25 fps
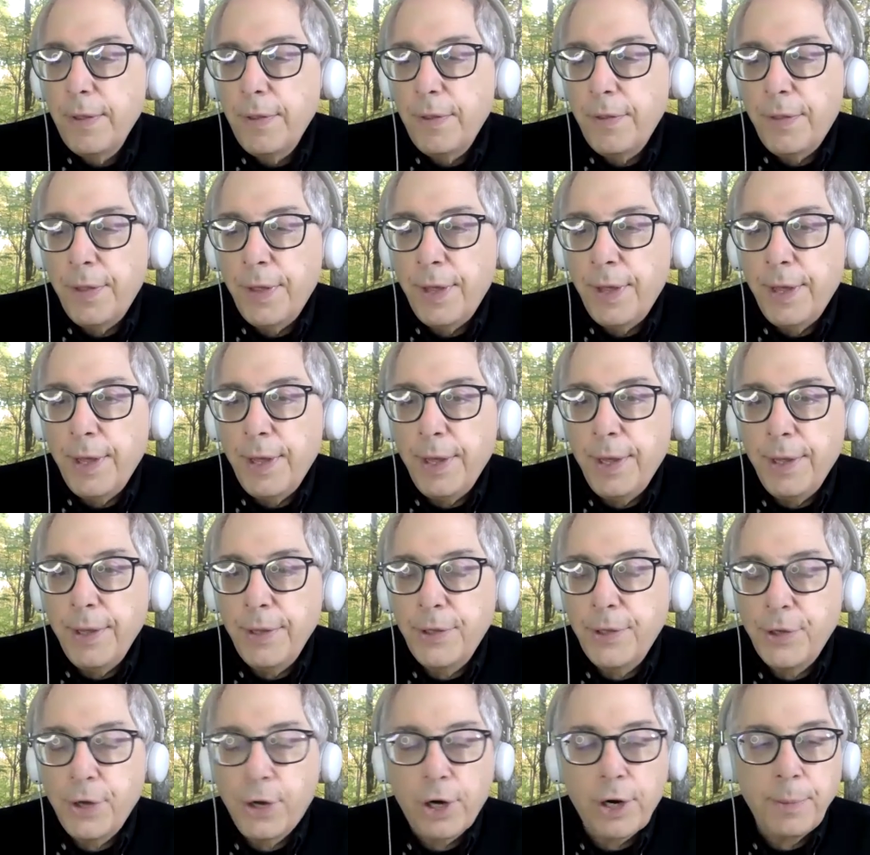the
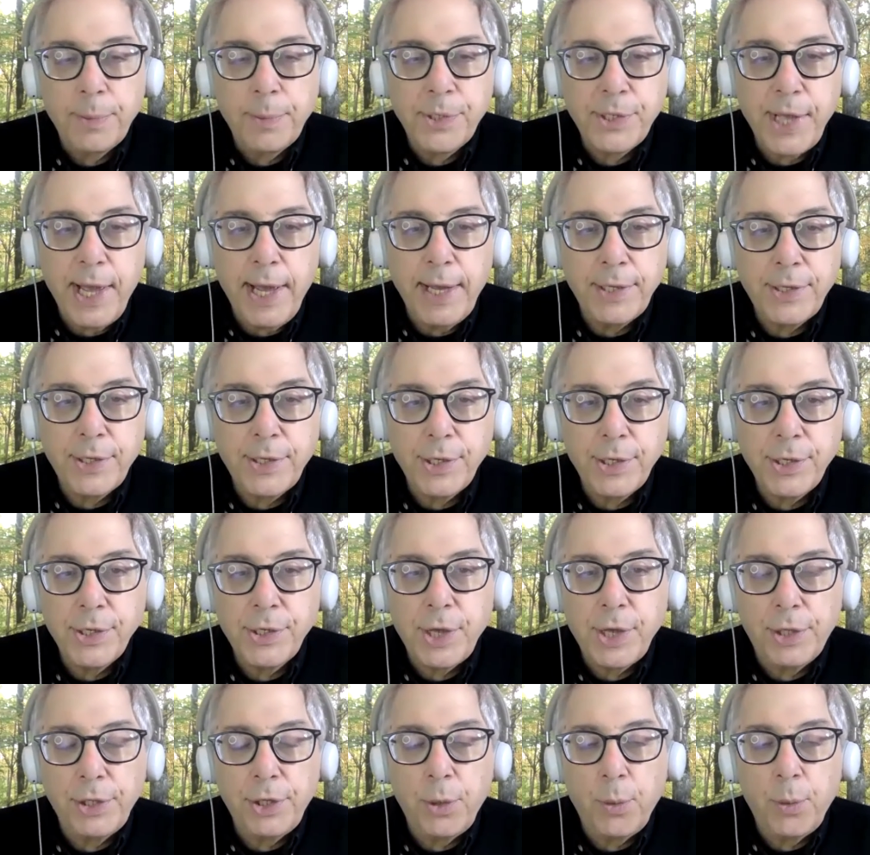circumstances
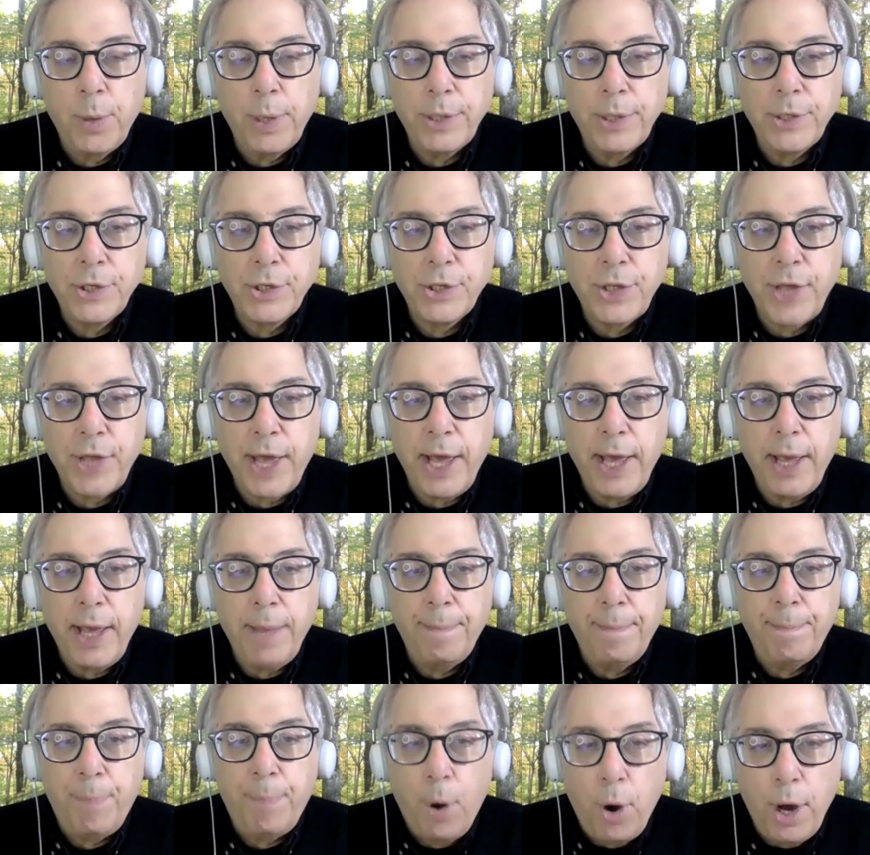under which they
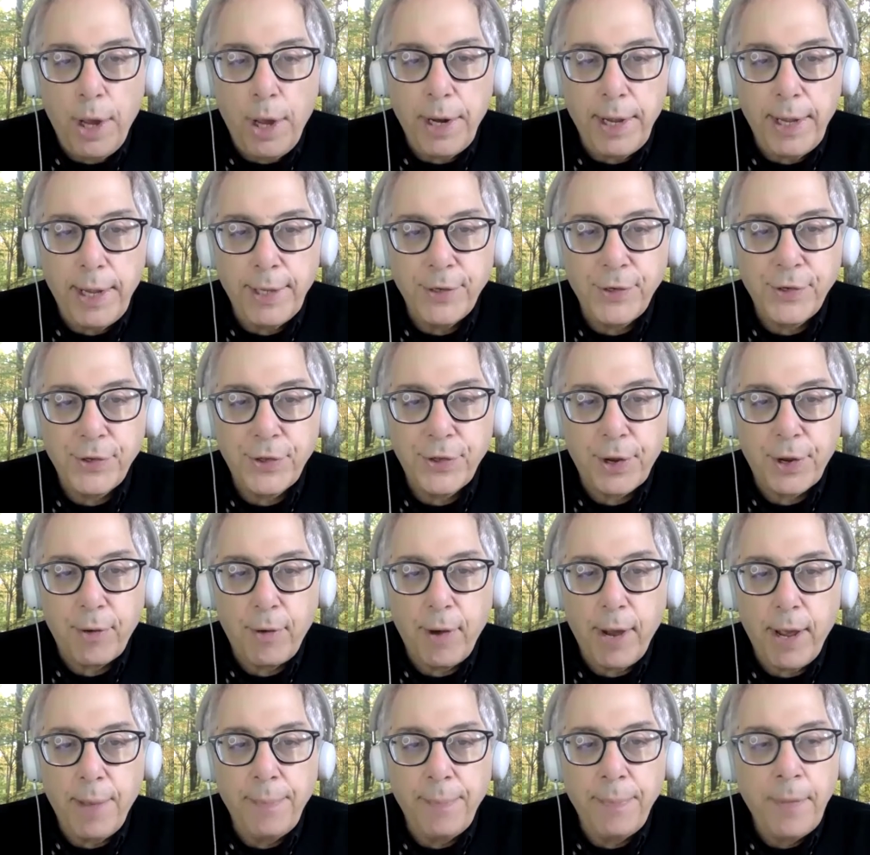bought
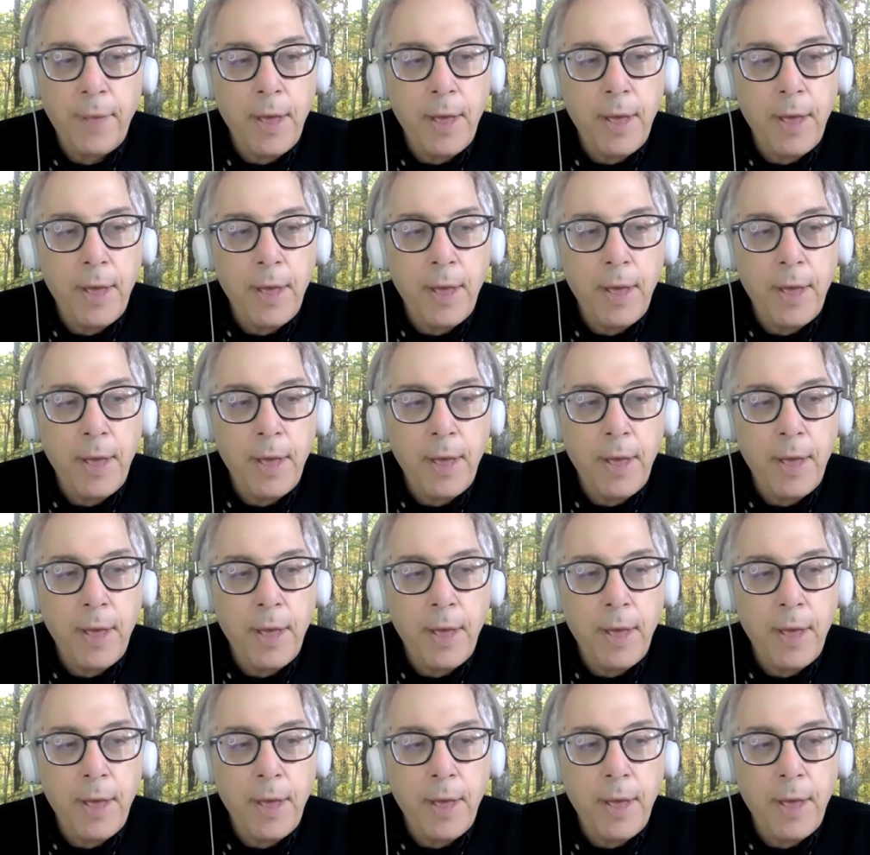Instagram.